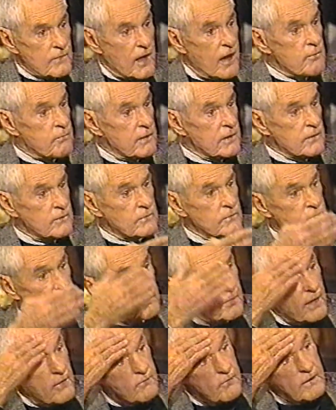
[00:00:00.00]
I've been to
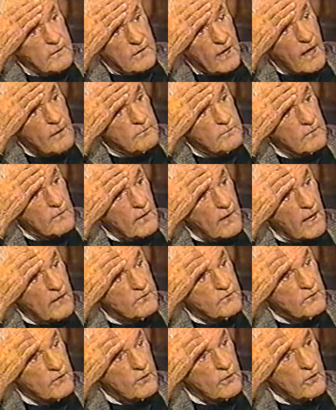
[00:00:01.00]
Japan 3 times in the
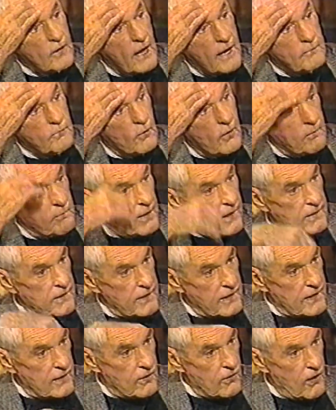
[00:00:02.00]
last year, and I'm going back
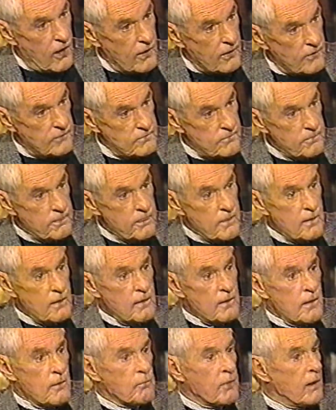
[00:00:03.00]
again in August.
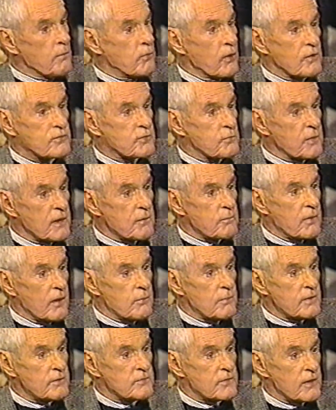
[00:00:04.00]
My books are being
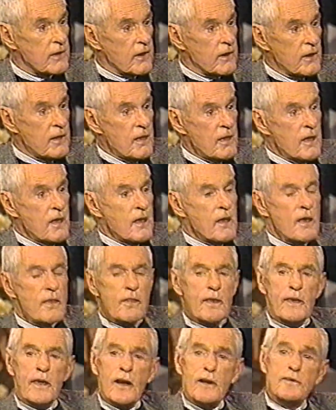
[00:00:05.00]
published there.
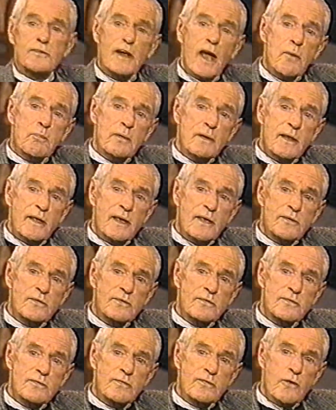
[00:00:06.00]
The young
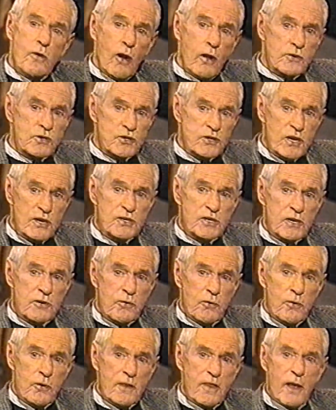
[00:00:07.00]
Japanese, called
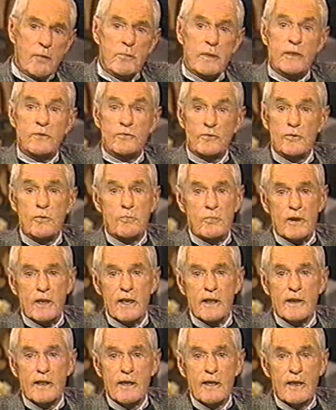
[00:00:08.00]
Shinjinrui, that means new
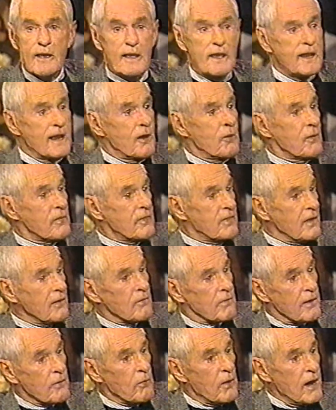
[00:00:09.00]
breed, you know what
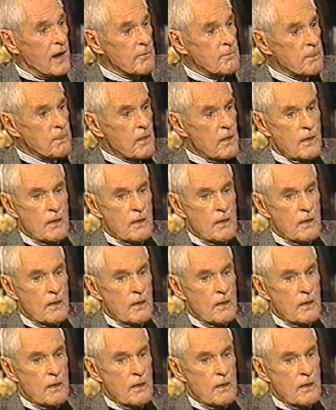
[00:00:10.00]
they want?